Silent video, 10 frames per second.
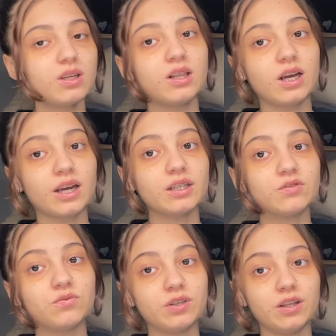Like it's
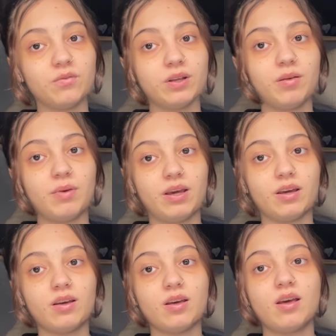really, really
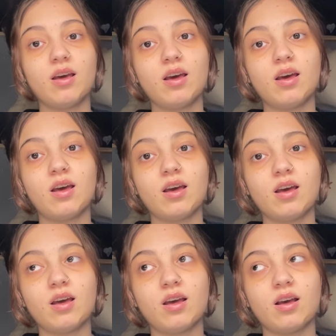big.
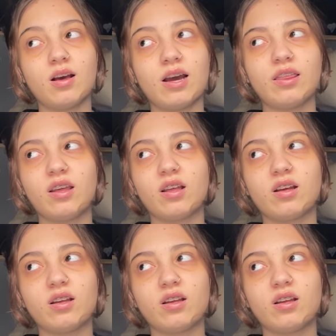I think.